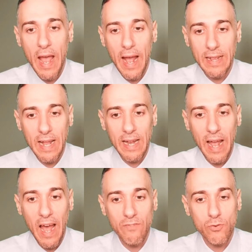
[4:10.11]
And then
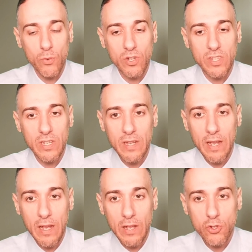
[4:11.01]
afterwards,
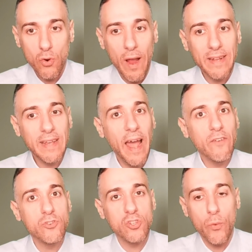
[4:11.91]
trying to
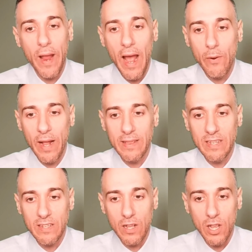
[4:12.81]
average the way out at
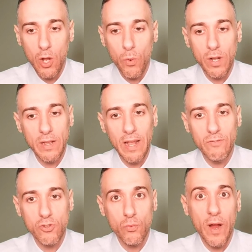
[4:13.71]
these lower
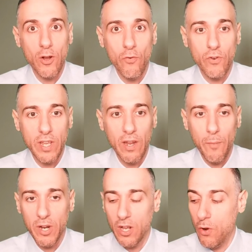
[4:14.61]
levels right over here.
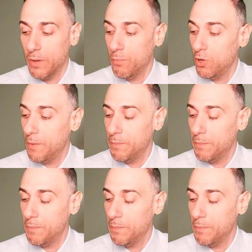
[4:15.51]
I'm going to go ahead and pull